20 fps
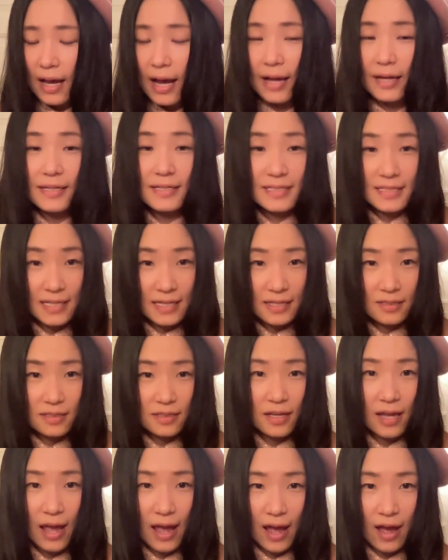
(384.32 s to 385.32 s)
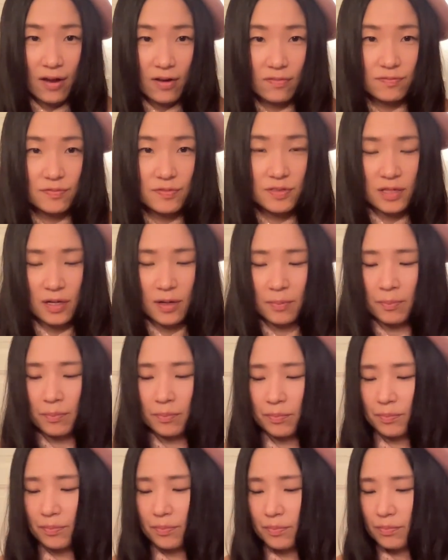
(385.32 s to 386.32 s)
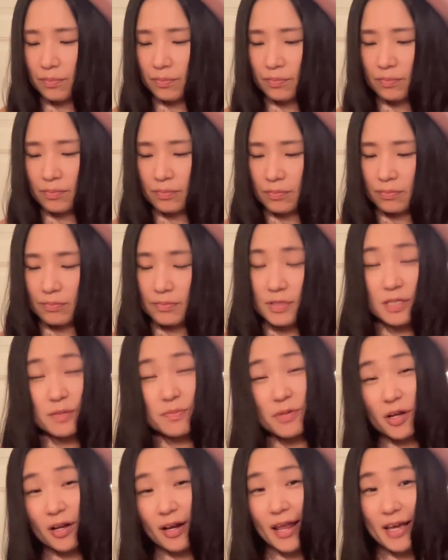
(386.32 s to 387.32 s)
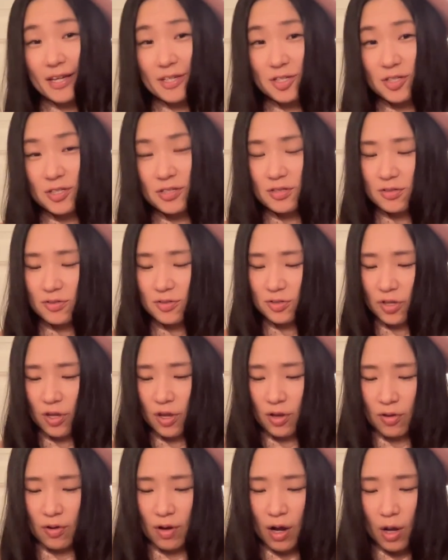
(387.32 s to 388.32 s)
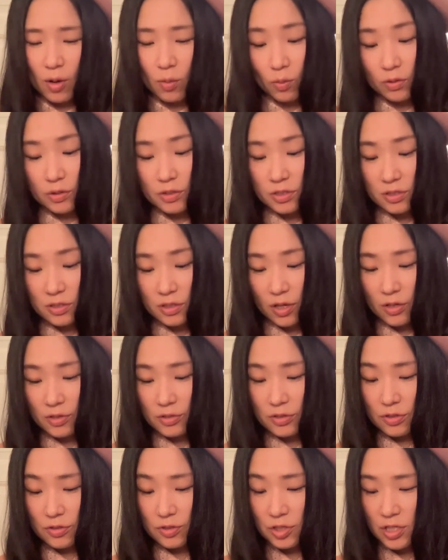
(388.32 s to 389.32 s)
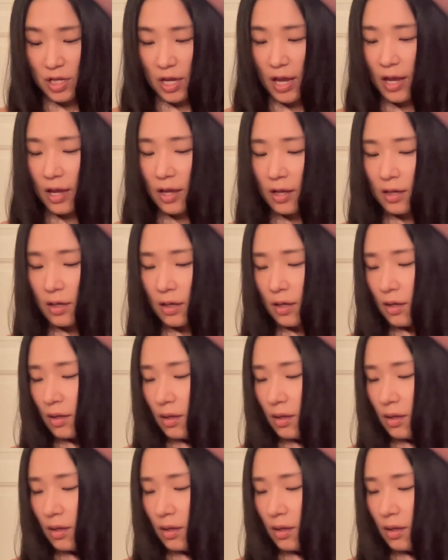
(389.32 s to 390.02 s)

I did have some collection, so I wanted to also share